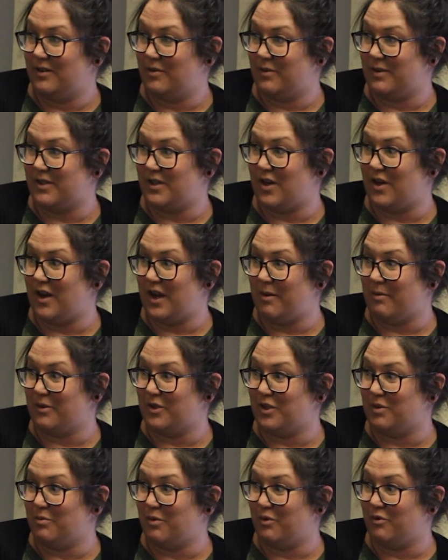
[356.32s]
Was not able
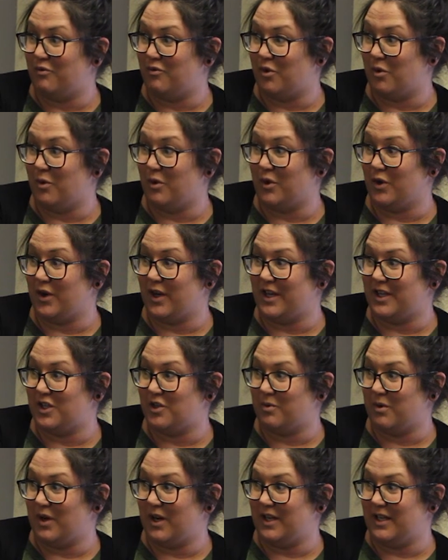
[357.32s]
to move forward or get
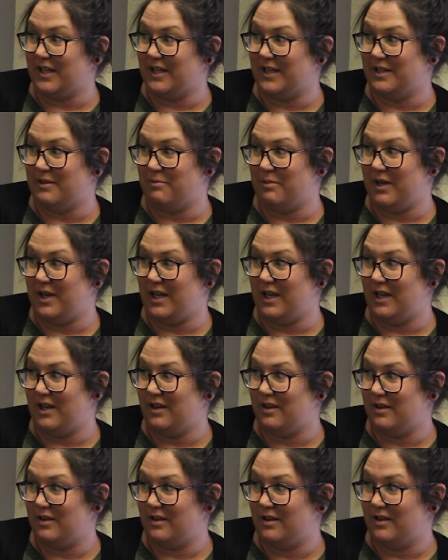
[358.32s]
to where he needed to be
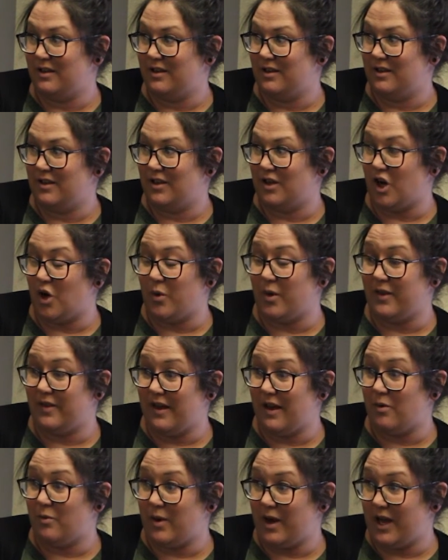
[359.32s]
going
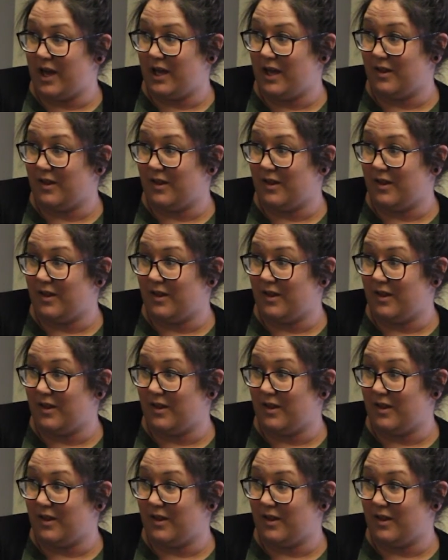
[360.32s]
that way.